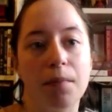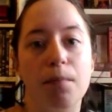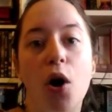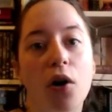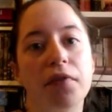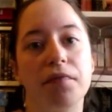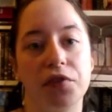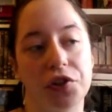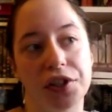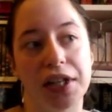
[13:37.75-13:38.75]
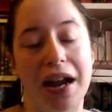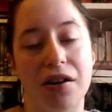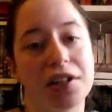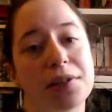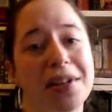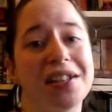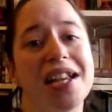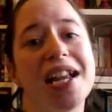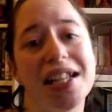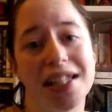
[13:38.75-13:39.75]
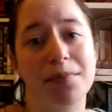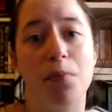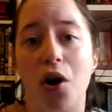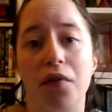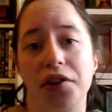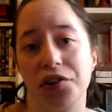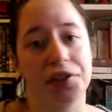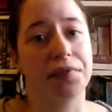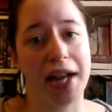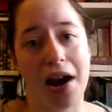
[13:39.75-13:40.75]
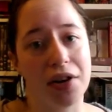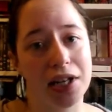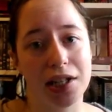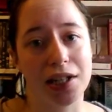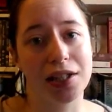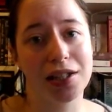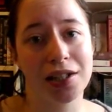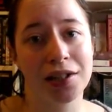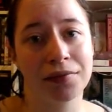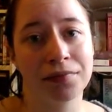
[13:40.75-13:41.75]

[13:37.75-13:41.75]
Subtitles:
more than just the characters, because it is more than just the characters.